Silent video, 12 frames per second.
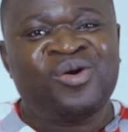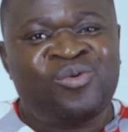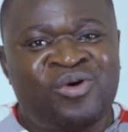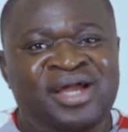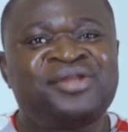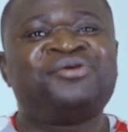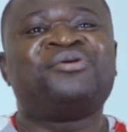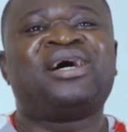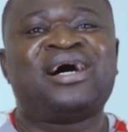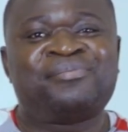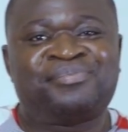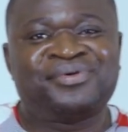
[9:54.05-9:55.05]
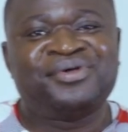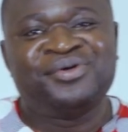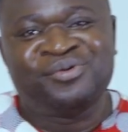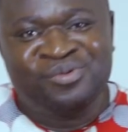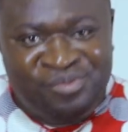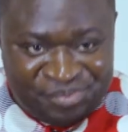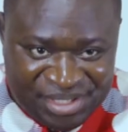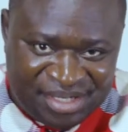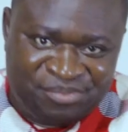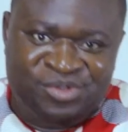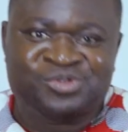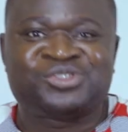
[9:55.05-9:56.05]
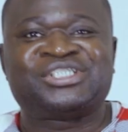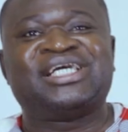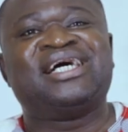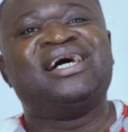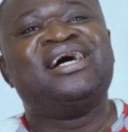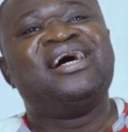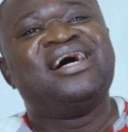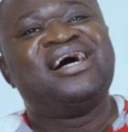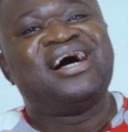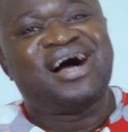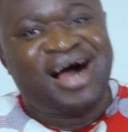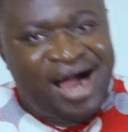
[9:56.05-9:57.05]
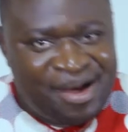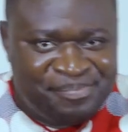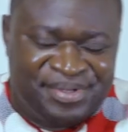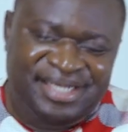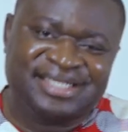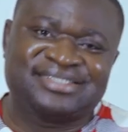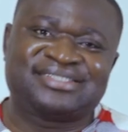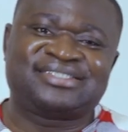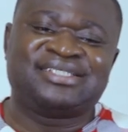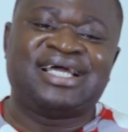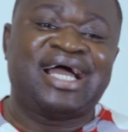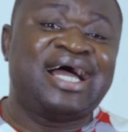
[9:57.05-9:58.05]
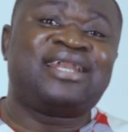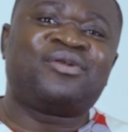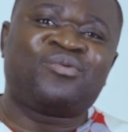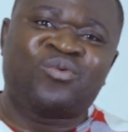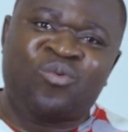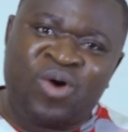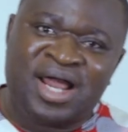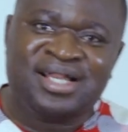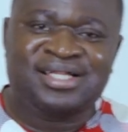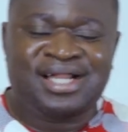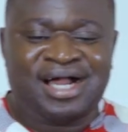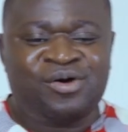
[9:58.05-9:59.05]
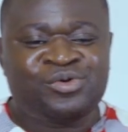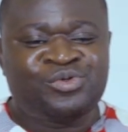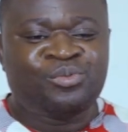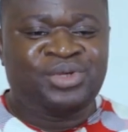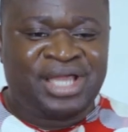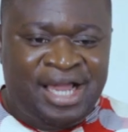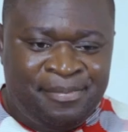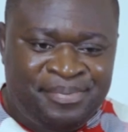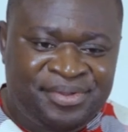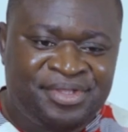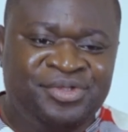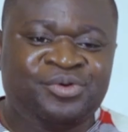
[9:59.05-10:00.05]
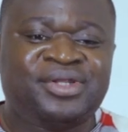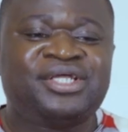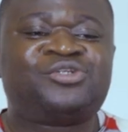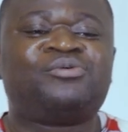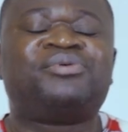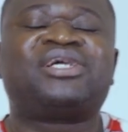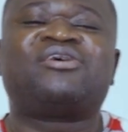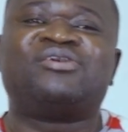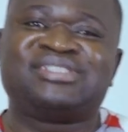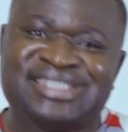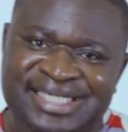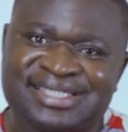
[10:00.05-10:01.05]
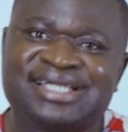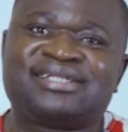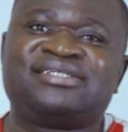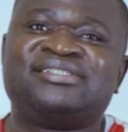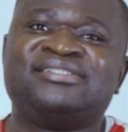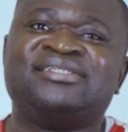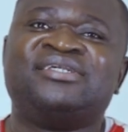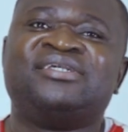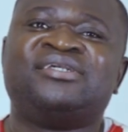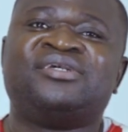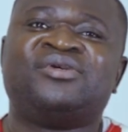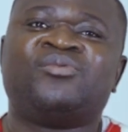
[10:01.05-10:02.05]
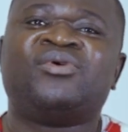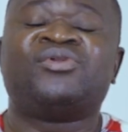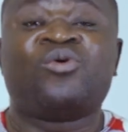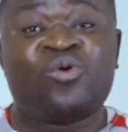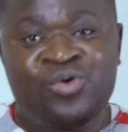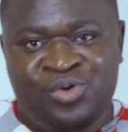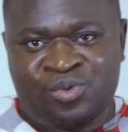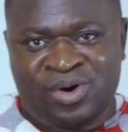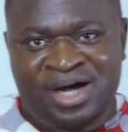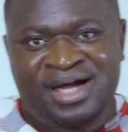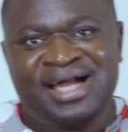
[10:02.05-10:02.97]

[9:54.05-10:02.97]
When you're happy, you'll be able to share a happiness. And one, how to be happy, you need to be contented with who you are